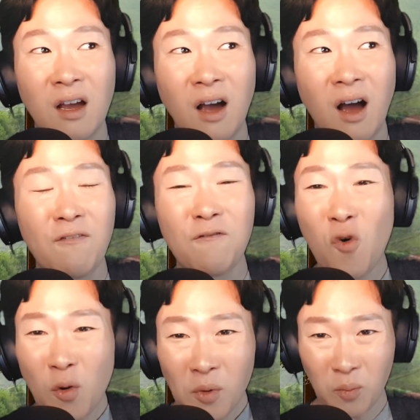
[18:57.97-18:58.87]
a
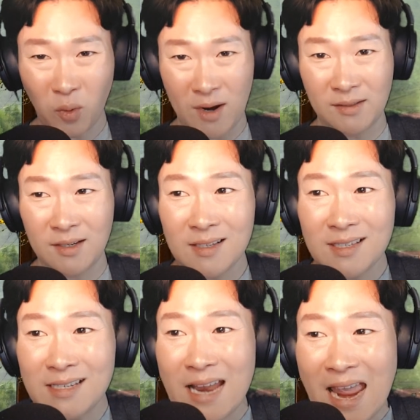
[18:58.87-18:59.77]
former president's
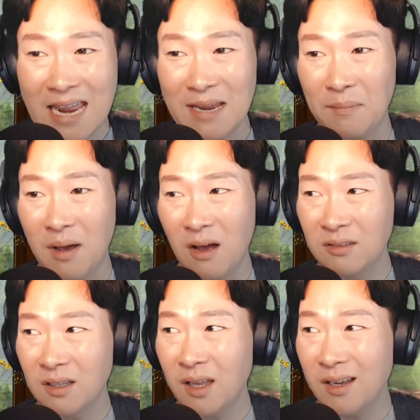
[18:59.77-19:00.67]
name. I was
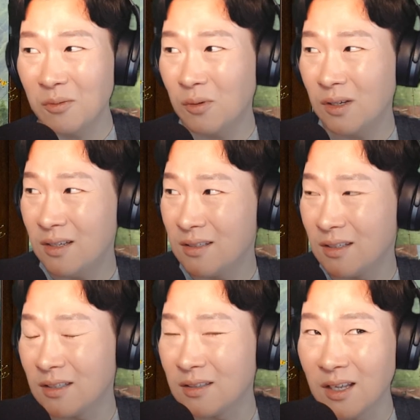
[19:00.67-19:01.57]
like, what is
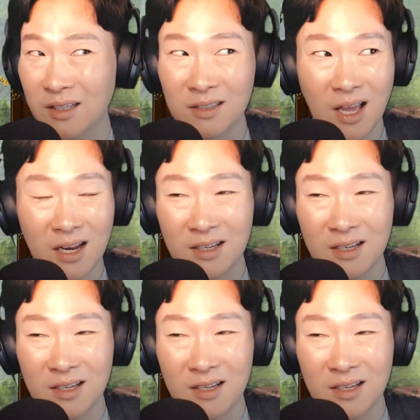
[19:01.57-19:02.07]
this? Like, is that his